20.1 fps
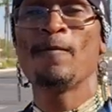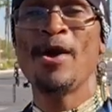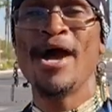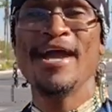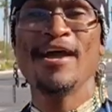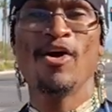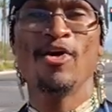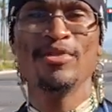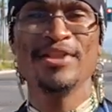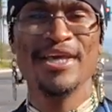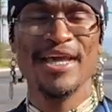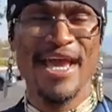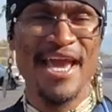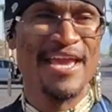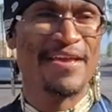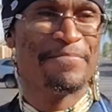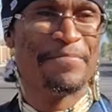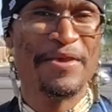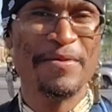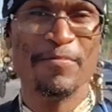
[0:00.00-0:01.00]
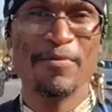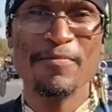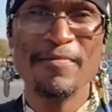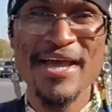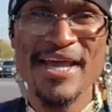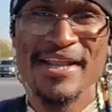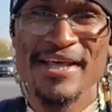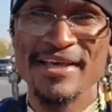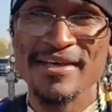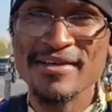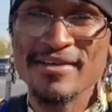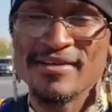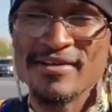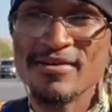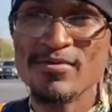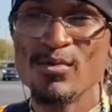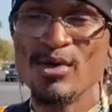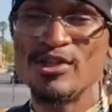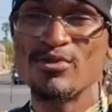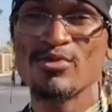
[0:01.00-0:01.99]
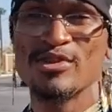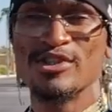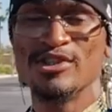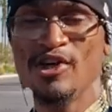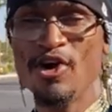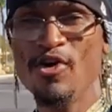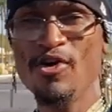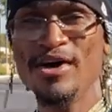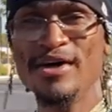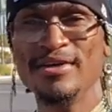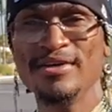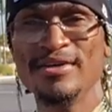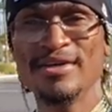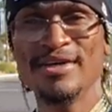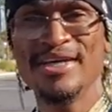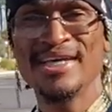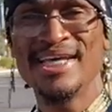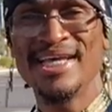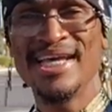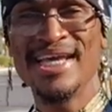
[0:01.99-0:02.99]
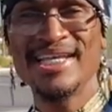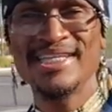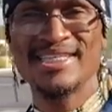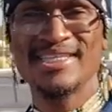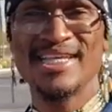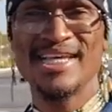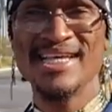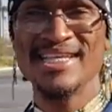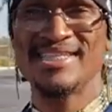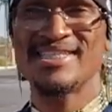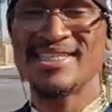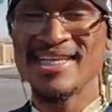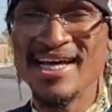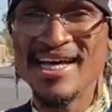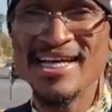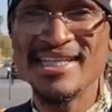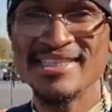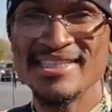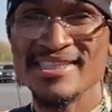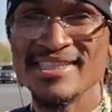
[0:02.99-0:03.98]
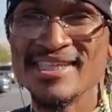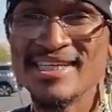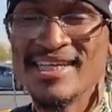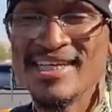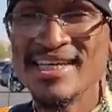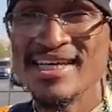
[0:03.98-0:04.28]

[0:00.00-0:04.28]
right? Only eight people made it, which was Noah, his his sons,